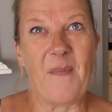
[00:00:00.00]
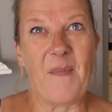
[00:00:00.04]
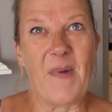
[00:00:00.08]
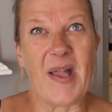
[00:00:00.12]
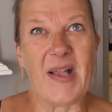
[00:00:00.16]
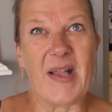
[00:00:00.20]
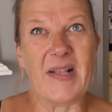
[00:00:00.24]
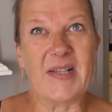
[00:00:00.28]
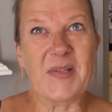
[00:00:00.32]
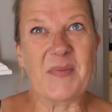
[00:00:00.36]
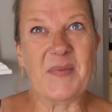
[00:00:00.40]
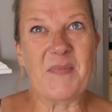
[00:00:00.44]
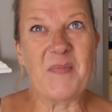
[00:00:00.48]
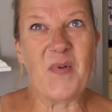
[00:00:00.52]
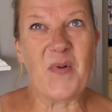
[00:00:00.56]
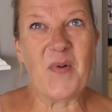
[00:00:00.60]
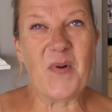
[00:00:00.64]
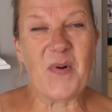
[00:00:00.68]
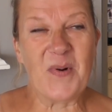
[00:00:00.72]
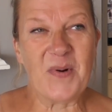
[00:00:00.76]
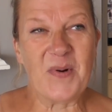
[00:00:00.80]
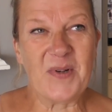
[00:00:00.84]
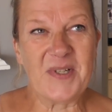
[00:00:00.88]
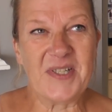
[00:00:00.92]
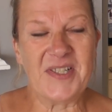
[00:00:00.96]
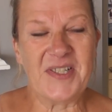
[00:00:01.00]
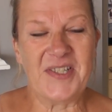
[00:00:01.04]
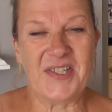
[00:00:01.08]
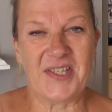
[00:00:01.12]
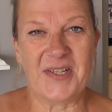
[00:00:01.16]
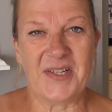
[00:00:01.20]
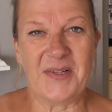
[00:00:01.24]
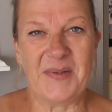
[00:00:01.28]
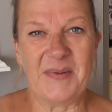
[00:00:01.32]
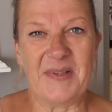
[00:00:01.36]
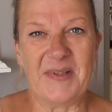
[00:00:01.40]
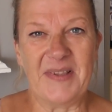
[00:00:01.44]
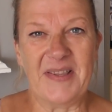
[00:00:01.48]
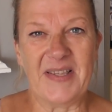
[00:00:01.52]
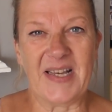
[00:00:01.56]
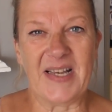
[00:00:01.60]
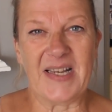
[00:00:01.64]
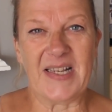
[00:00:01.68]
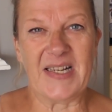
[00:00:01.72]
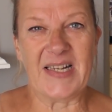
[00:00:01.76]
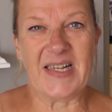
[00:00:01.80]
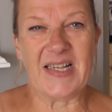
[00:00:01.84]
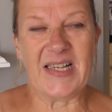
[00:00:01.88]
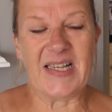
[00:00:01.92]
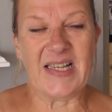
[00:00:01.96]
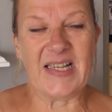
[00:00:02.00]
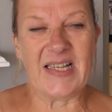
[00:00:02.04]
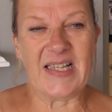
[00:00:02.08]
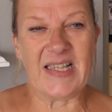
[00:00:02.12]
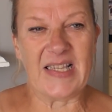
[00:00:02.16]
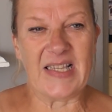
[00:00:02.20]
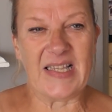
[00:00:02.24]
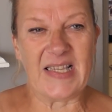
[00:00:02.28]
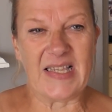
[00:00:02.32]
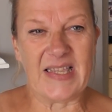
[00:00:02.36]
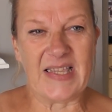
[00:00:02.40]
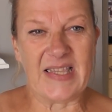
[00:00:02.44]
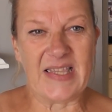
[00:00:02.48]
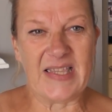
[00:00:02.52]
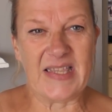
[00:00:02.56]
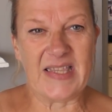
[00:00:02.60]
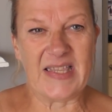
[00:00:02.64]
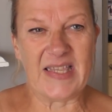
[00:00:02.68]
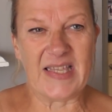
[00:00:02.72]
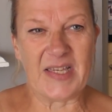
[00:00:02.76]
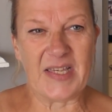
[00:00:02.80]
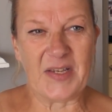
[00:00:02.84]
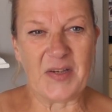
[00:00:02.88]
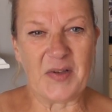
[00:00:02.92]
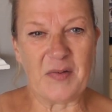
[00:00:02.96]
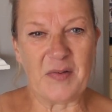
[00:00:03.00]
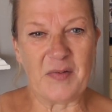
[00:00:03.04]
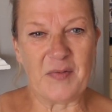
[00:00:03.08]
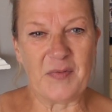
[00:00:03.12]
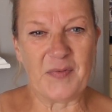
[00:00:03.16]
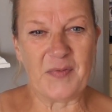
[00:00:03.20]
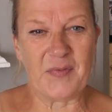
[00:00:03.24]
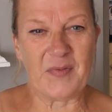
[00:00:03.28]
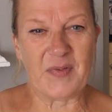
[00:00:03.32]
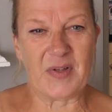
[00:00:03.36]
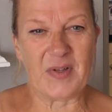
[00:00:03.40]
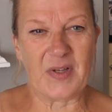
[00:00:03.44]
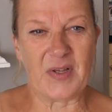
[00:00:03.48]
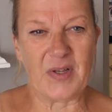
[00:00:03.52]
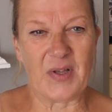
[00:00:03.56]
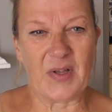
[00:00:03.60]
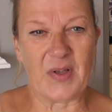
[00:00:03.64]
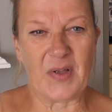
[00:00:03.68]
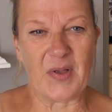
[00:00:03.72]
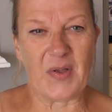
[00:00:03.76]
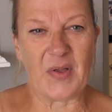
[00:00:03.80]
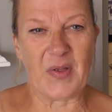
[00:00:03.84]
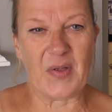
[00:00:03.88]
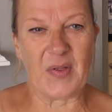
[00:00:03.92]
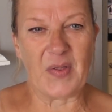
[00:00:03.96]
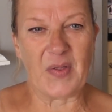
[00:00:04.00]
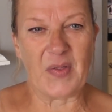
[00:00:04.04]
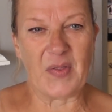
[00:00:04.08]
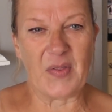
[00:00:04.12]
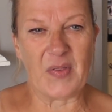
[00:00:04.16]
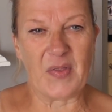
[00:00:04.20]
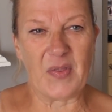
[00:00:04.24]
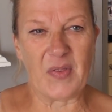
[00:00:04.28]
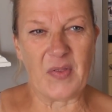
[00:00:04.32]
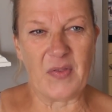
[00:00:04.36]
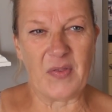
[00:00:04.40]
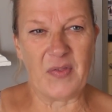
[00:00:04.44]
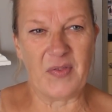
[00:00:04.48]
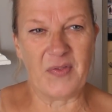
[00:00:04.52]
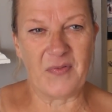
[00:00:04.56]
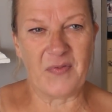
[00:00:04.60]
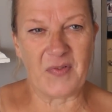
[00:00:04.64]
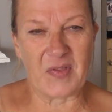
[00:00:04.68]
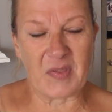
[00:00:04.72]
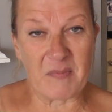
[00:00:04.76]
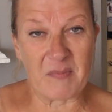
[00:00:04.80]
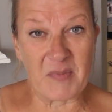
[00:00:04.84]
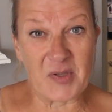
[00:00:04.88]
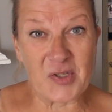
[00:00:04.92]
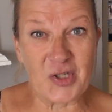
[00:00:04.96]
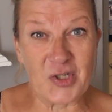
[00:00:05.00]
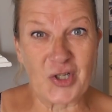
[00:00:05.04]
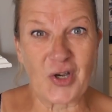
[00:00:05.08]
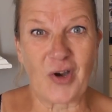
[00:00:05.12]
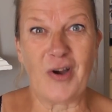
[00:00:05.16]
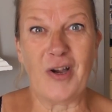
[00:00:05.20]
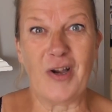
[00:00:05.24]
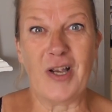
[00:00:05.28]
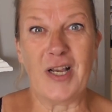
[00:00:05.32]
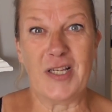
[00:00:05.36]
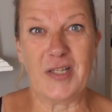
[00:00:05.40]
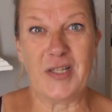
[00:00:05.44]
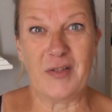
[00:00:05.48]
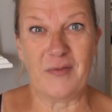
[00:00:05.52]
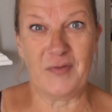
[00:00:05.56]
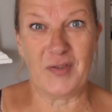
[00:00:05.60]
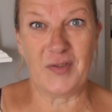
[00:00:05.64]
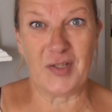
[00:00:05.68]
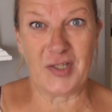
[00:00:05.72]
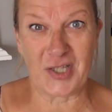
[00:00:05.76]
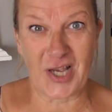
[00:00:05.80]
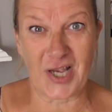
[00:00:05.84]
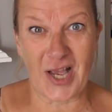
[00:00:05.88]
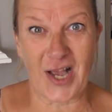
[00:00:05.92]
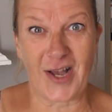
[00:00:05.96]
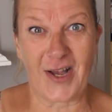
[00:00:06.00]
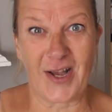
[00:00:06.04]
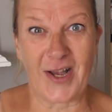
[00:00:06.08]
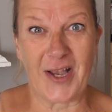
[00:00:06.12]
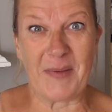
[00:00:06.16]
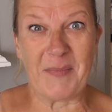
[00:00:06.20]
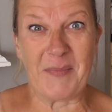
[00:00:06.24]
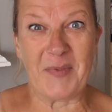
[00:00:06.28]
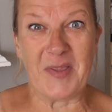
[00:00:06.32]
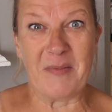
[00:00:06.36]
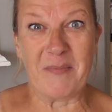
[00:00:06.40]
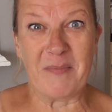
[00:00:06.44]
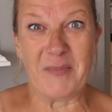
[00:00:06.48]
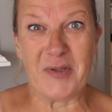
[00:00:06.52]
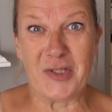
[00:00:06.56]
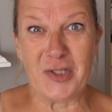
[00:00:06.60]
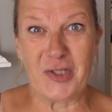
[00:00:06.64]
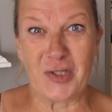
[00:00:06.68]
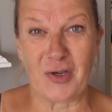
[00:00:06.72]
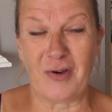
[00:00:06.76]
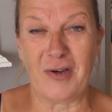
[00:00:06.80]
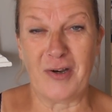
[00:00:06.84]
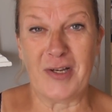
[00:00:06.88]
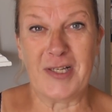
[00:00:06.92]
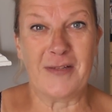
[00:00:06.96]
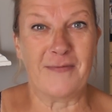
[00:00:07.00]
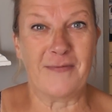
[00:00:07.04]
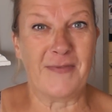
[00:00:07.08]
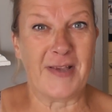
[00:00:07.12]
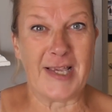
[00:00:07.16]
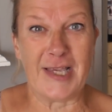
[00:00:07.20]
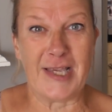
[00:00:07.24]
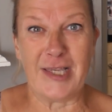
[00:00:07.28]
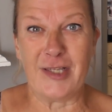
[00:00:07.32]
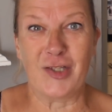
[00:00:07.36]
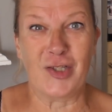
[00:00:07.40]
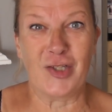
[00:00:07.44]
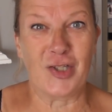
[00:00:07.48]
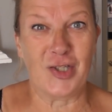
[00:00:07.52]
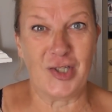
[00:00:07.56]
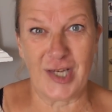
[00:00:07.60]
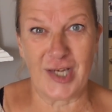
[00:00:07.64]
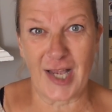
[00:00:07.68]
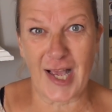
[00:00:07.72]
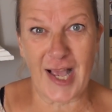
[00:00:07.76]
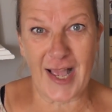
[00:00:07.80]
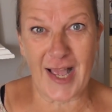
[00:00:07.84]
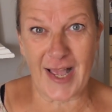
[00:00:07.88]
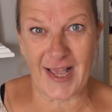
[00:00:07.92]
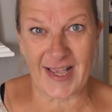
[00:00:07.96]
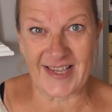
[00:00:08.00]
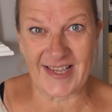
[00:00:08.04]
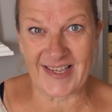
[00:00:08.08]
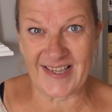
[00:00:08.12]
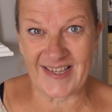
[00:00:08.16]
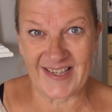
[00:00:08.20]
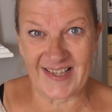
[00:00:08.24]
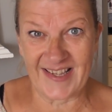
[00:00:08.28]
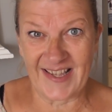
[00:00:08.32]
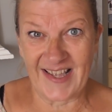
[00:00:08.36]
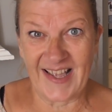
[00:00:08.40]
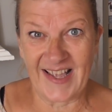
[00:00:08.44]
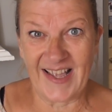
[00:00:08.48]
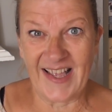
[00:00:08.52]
to do with that thing of, for the majority of the time and the majority of each day,